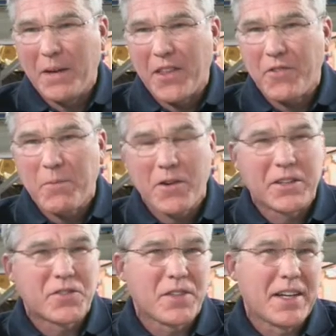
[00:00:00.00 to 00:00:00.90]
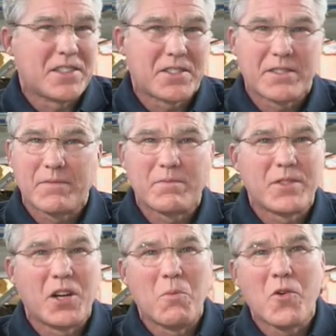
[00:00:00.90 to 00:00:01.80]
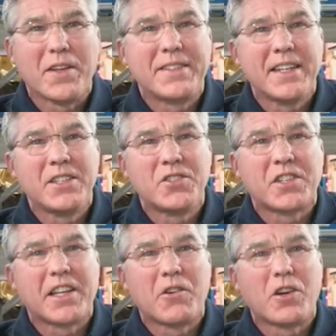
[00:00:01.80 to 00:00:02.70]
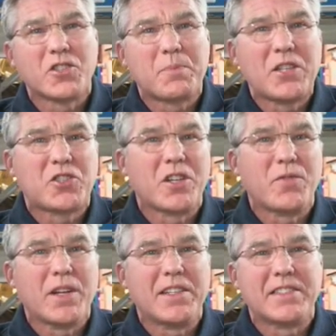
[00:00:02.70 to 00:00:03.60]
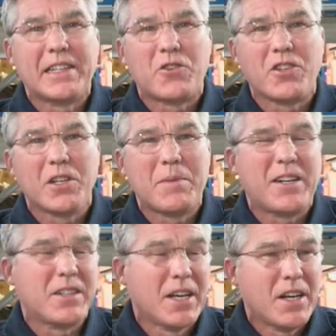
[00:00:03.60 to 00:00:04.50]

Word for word: my three previous flights, you know, more than 10 years ago, they were all space shuttle flights, and they were only about,